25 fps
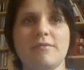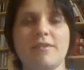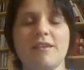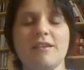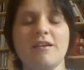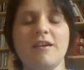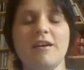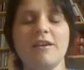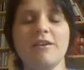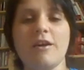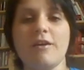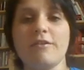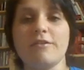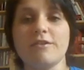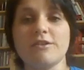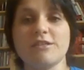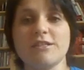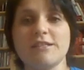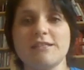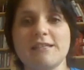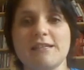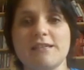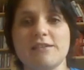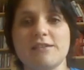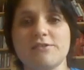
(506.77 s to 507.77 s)
I know that
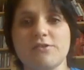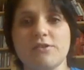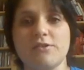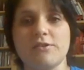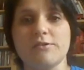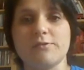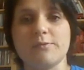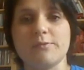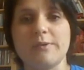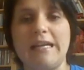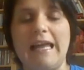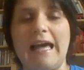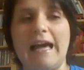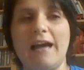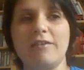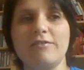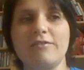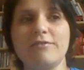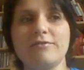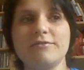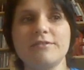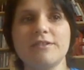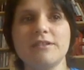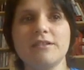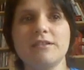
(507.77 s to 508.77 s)
she did as soon as we left.
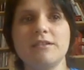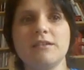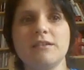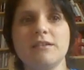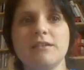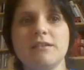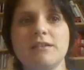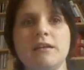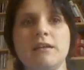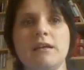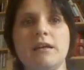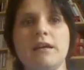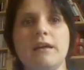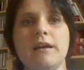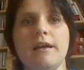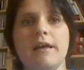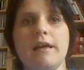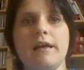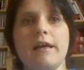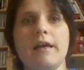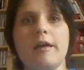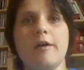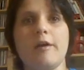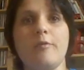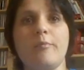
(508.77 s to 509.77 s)

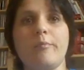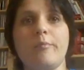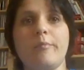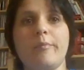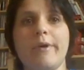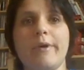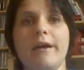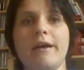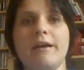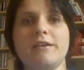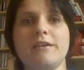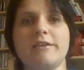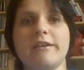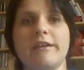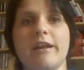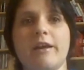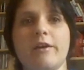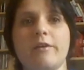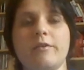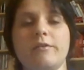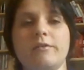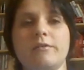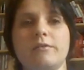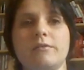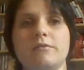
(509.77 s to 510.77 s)
But you
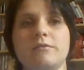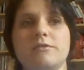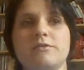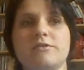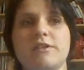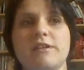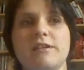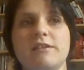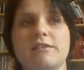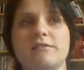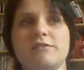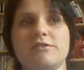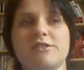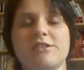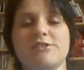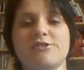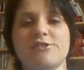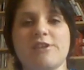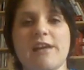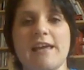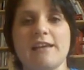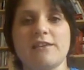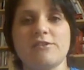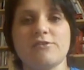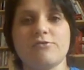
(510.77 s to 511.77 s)
know, she
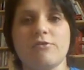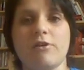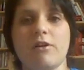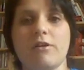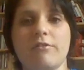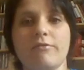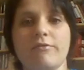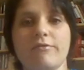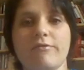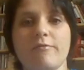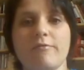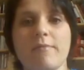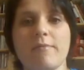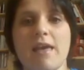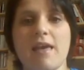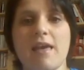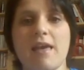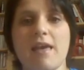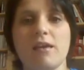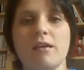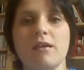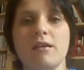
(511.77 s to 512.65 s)
stayed strong for me.